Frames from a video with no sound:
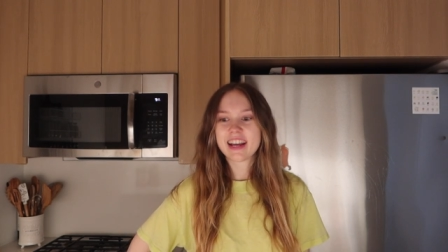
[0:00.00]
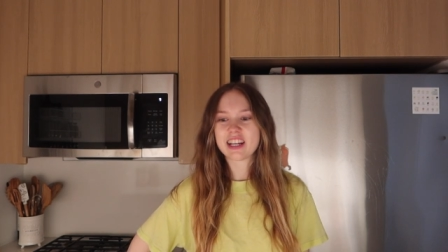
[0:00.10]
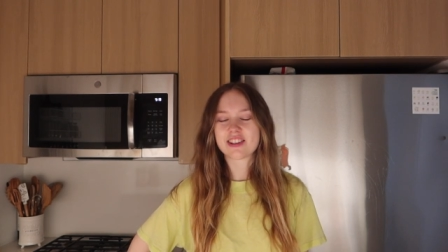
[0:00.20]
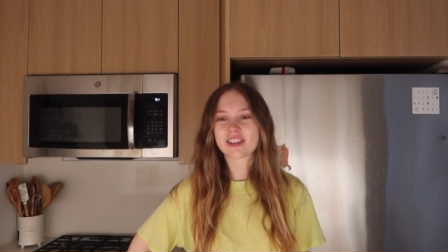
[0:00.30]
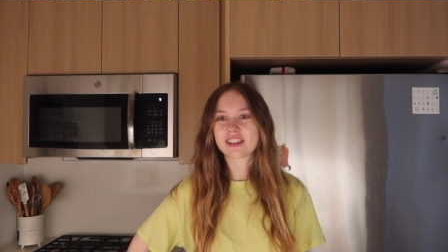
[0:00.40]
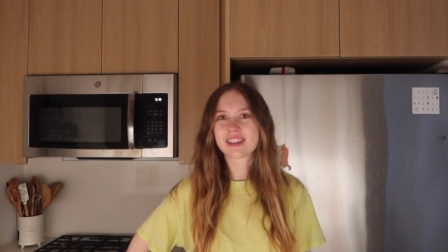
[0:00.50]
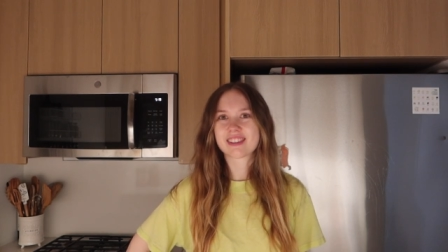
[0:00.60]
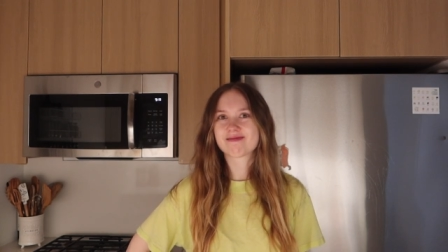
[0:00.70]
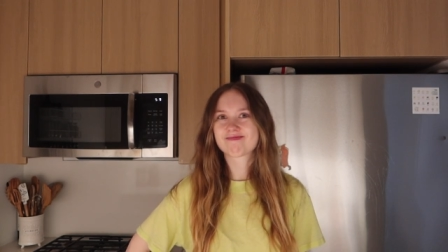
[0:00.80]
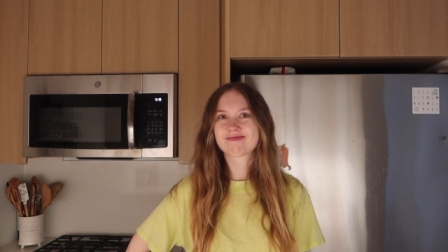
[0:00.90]
It
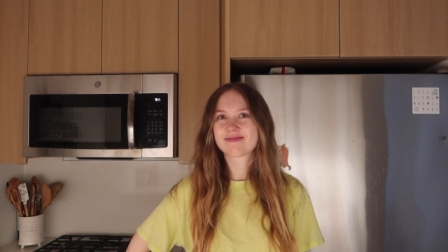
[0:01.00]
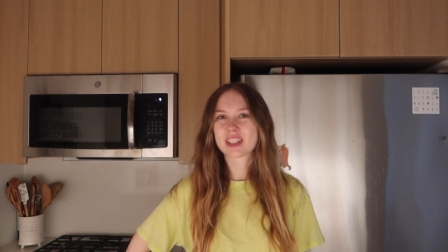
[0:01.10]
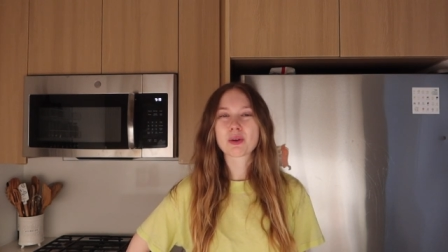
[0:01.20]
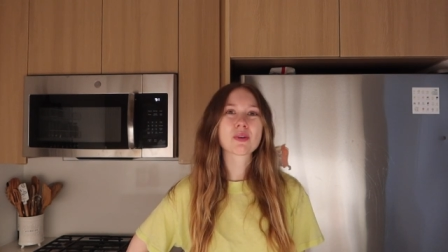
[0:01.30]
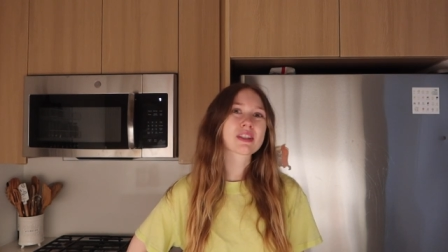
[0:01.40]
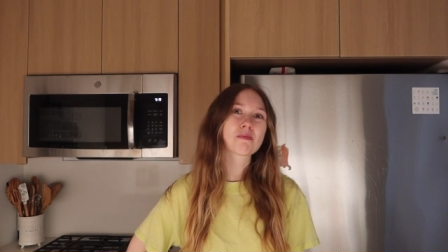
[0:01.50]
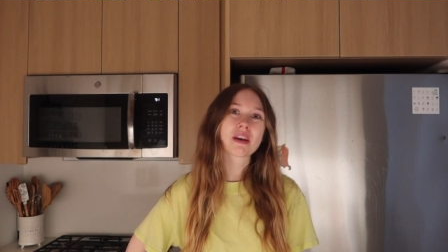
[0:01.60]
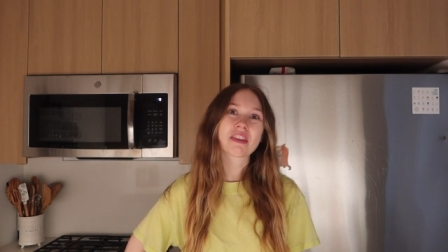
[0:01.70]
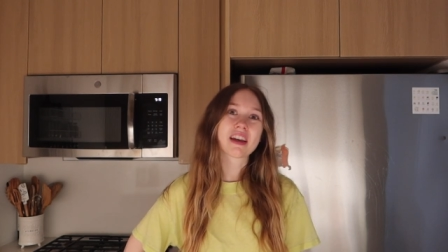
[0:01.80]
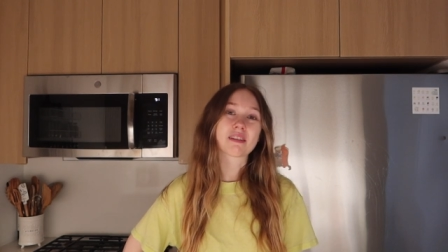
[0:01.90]
just, it wasn't my
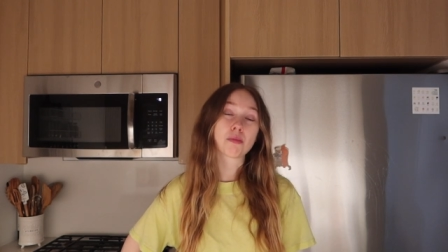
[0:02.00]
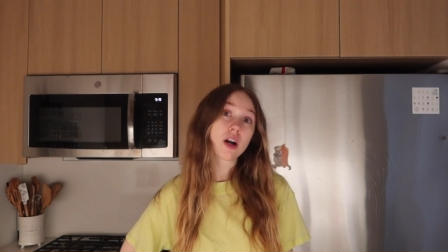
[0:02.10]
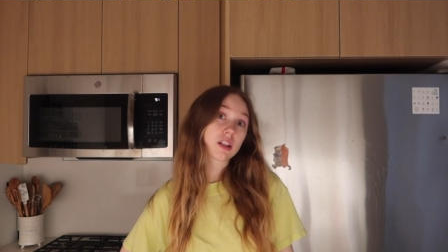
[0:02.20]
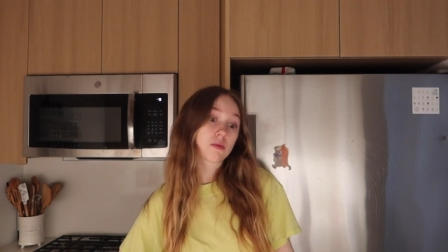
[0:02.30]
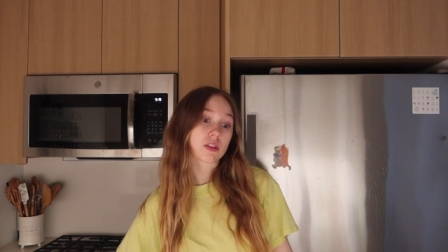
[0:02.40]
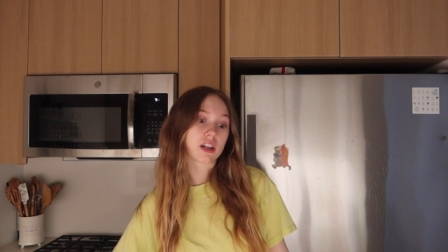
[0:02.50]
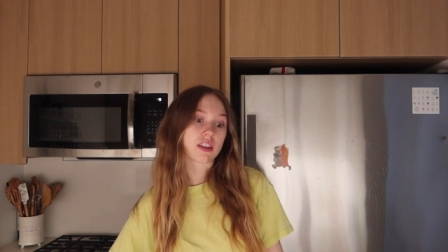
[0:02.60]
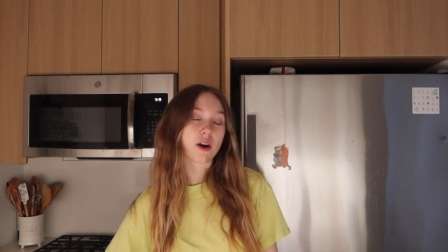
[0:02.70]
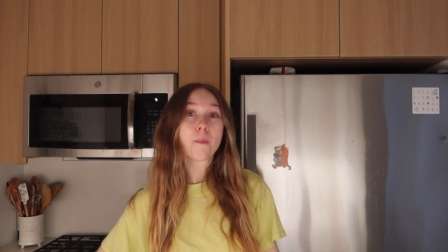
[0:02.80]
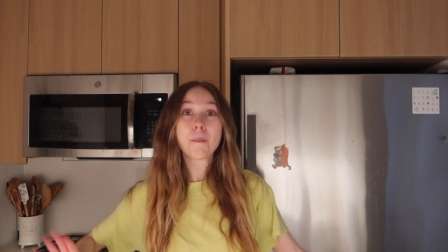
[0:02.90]
thing. Broccoli was good
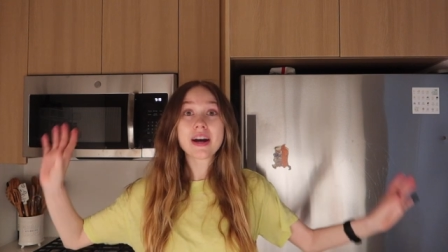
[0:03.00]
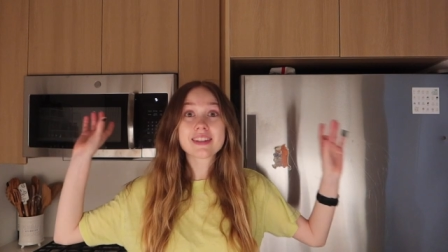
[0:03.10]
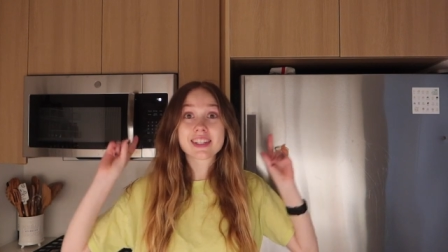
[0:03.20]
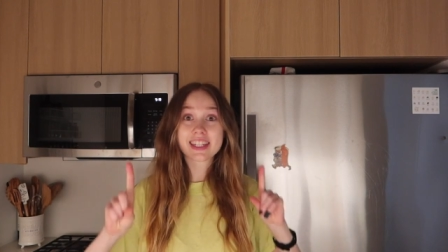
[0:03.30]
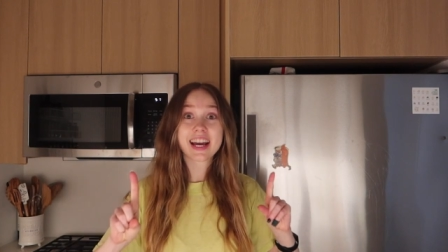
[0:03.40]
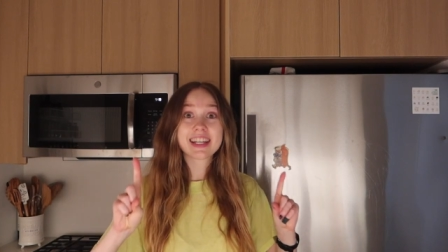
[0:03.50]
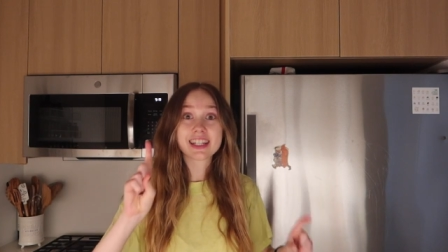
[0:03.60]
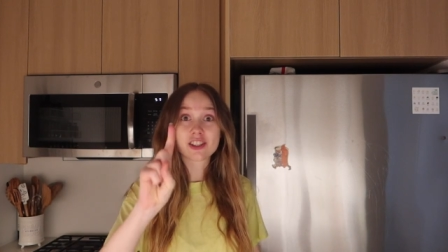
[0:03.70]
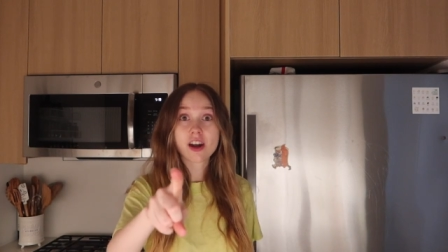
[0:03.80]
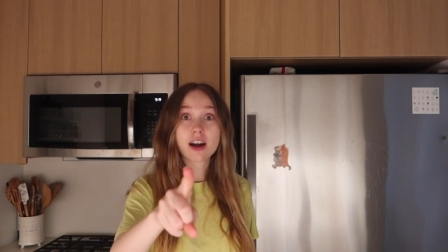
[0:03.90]
though, but tonight
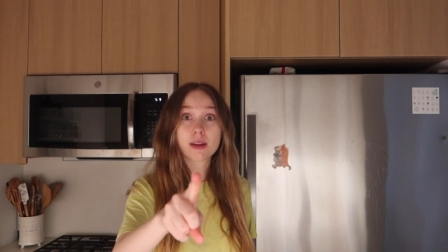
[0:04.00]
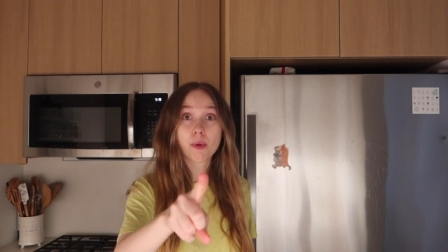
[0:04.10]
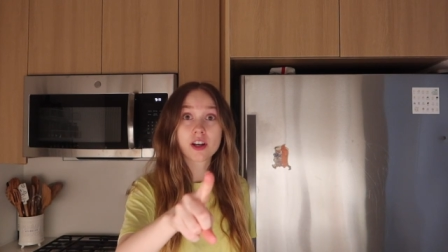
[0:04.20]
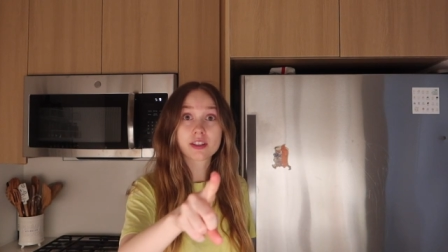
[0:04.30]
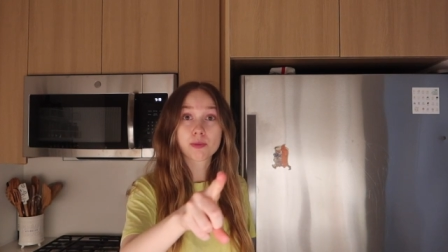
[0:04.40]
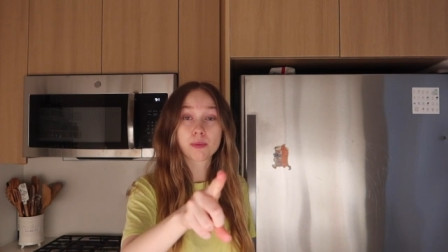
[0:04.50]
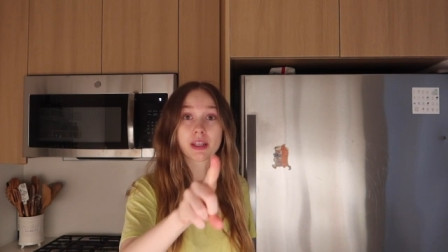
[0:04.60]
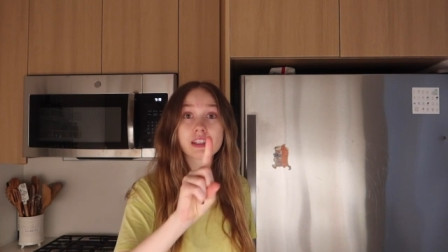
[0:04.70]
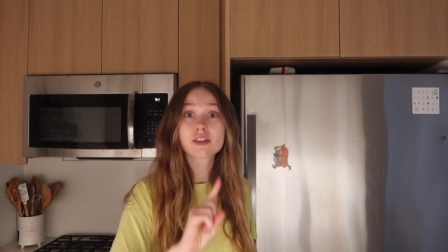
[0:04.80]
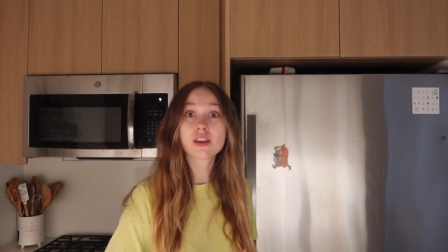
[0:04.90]
is not impossible
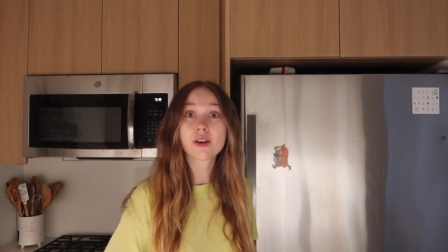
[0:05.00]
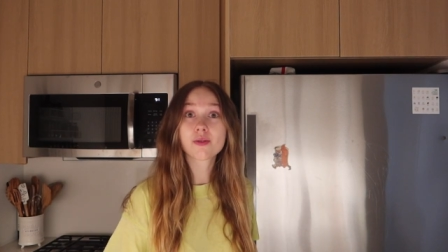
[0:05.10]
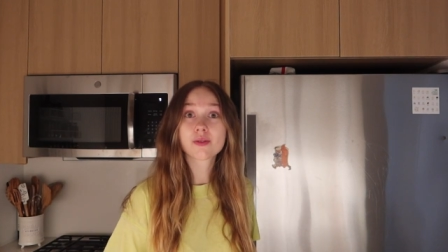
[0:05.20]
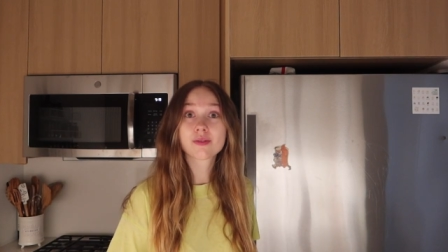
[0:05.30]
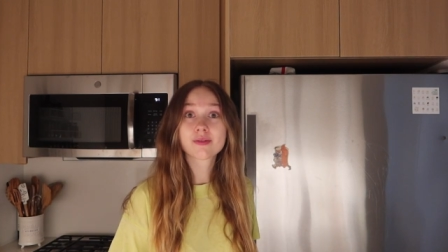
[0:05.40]
meat, so